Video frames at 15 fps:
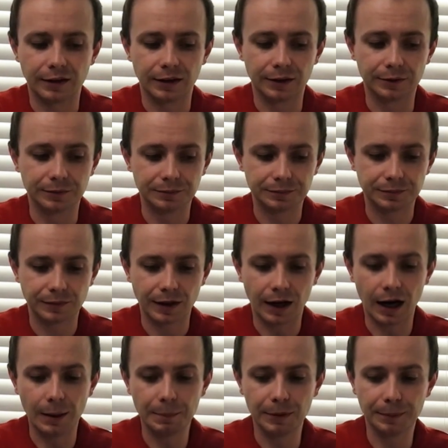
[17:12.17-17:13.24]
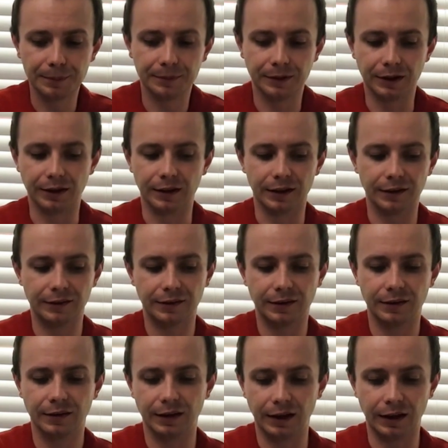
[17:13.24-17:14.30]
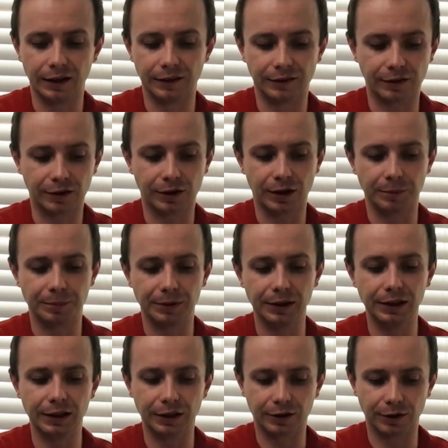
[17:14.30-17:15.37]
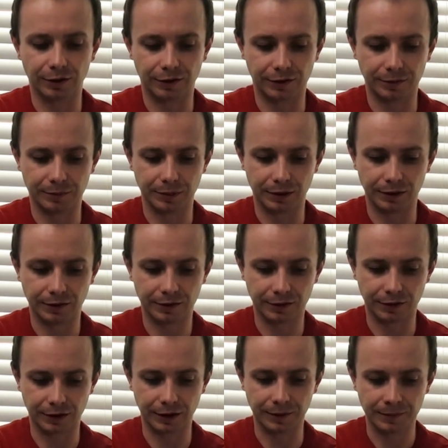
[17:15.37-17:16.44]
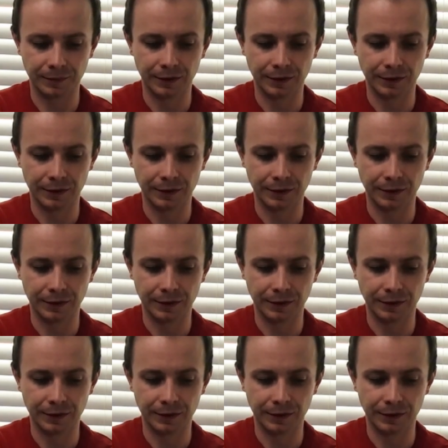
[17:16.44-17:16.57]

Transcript: Now, the hop up in this is completely custom built, okay?